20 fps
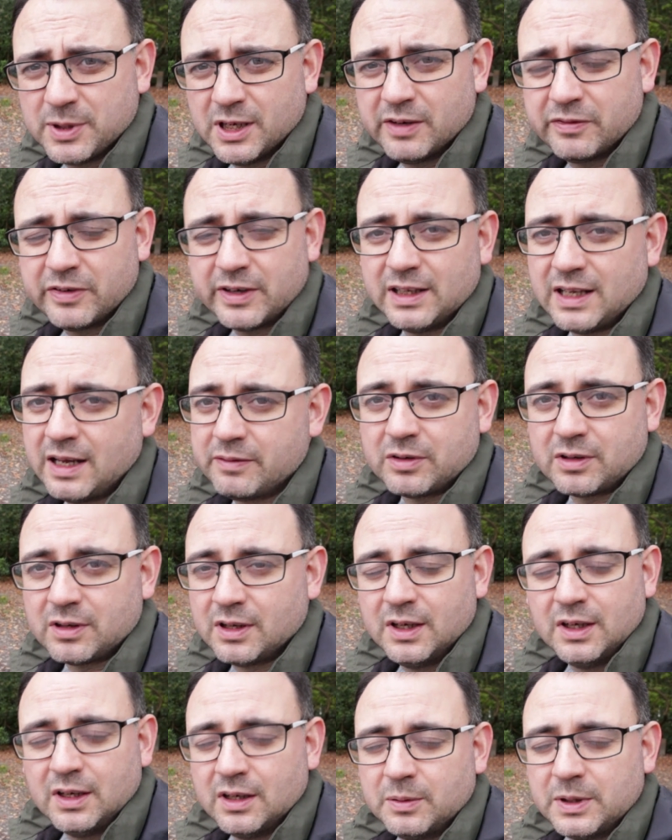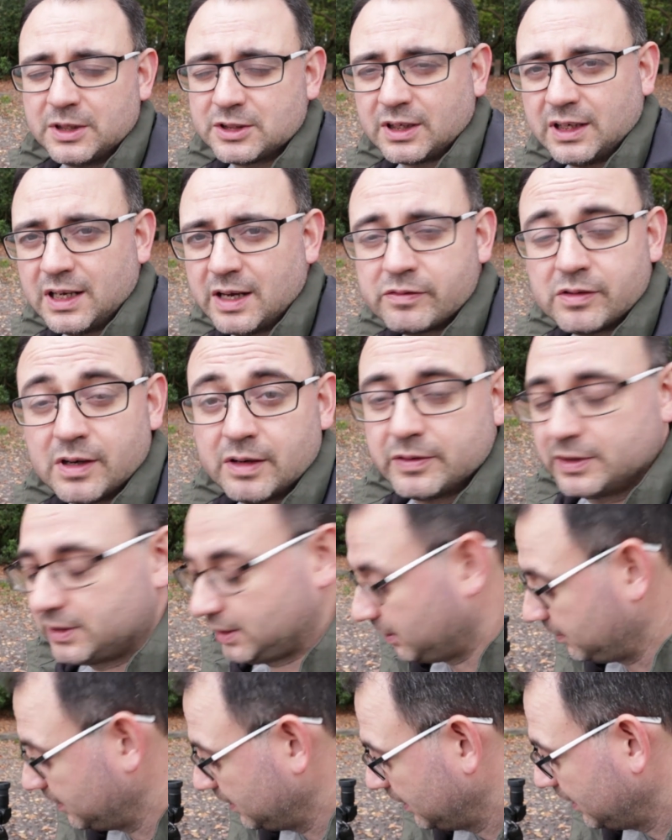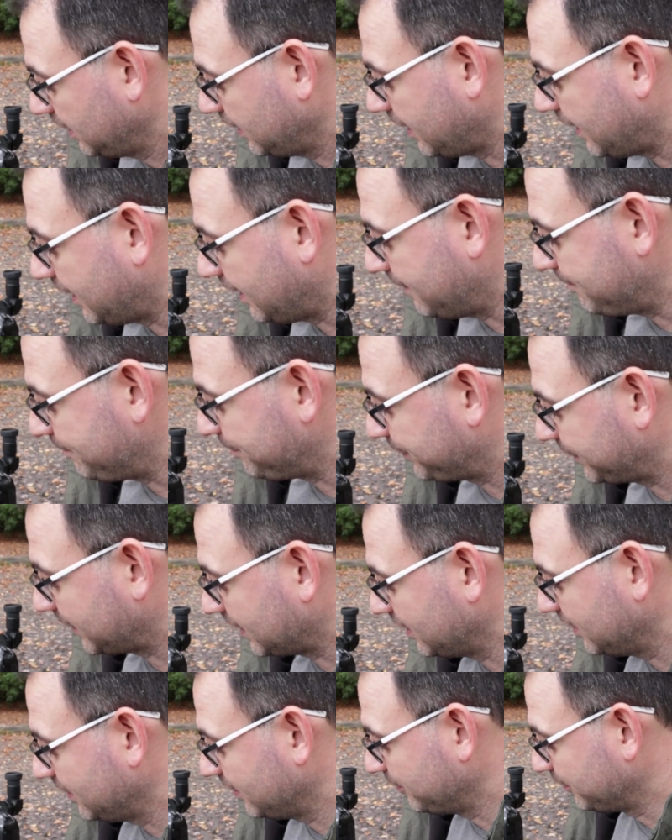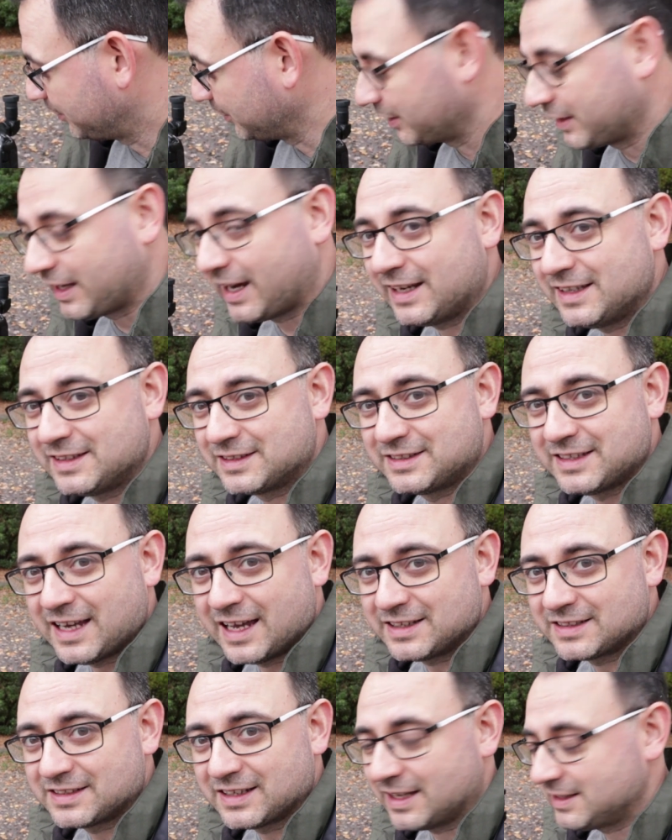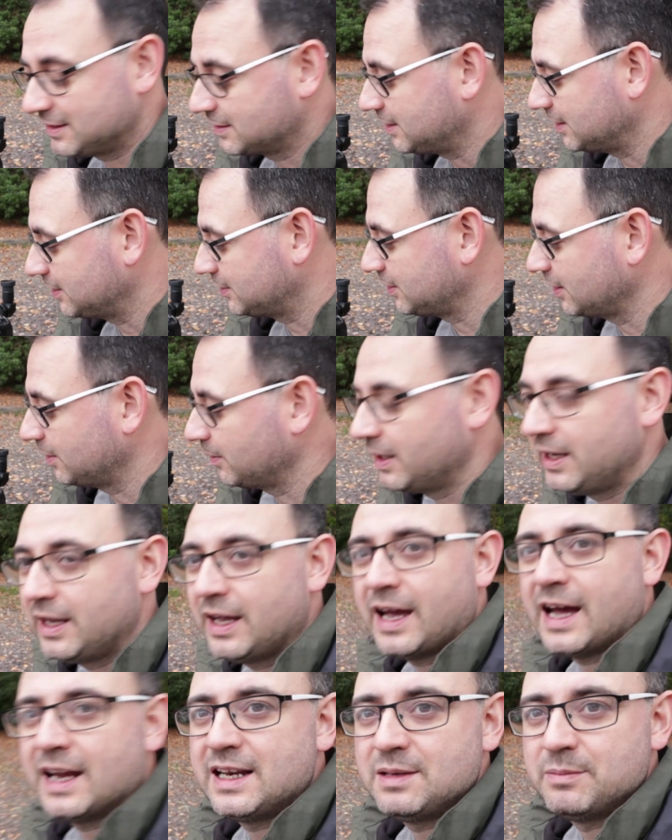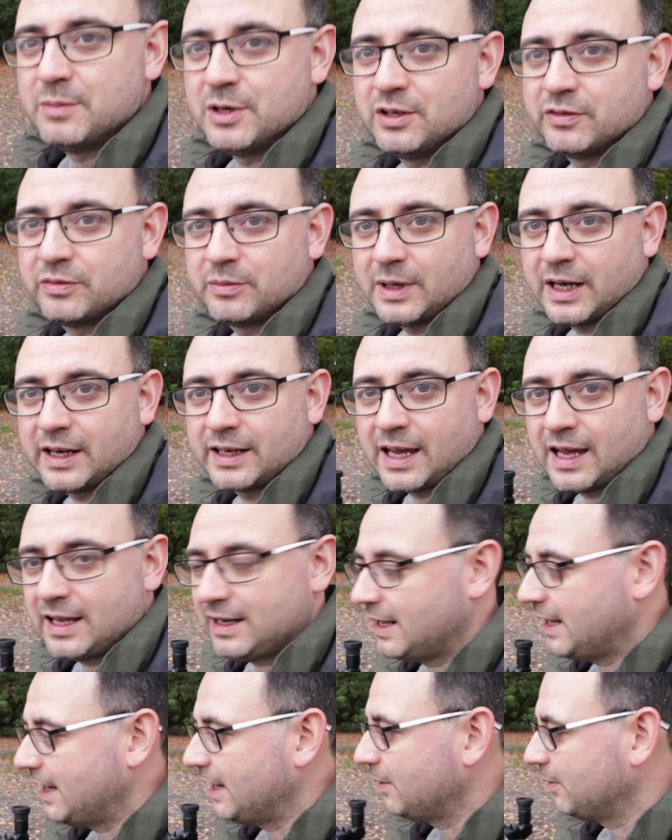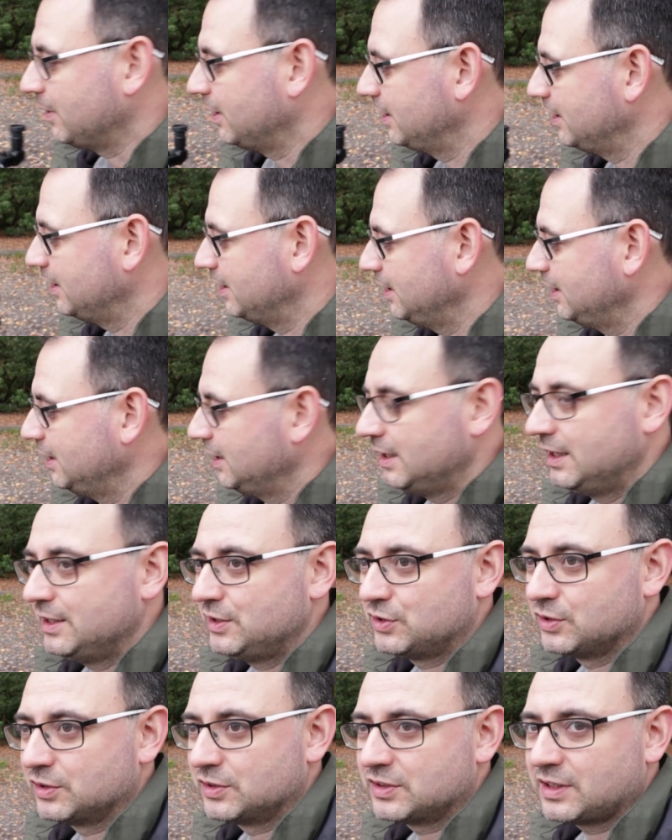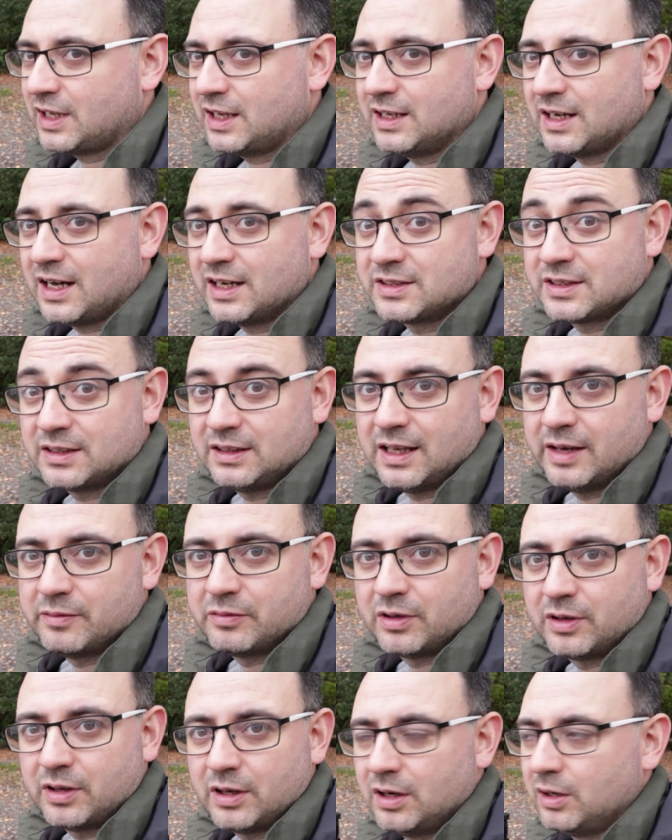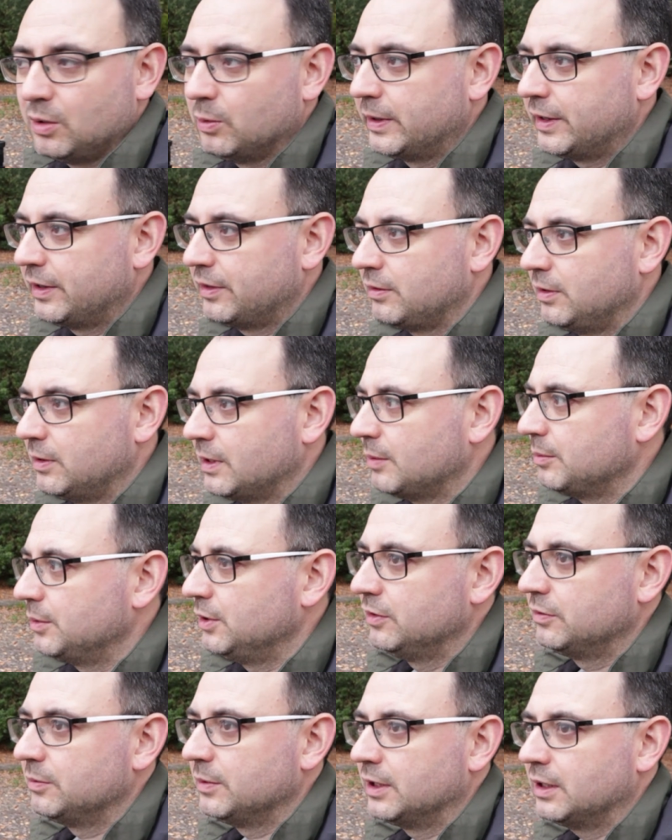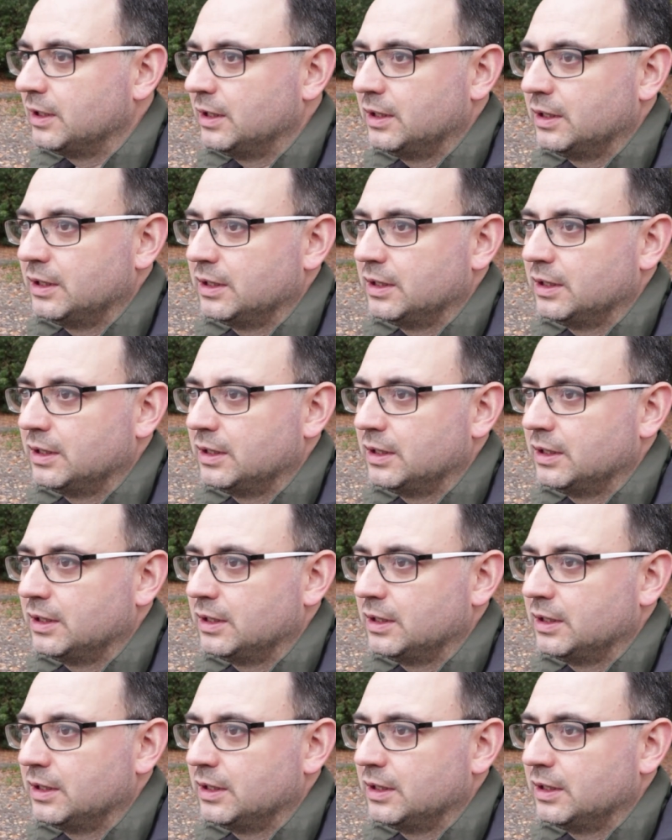perfectly level, which I never ever do, but that is dead center, so any movement I get now, it should stay nice and level the whole way through that movement.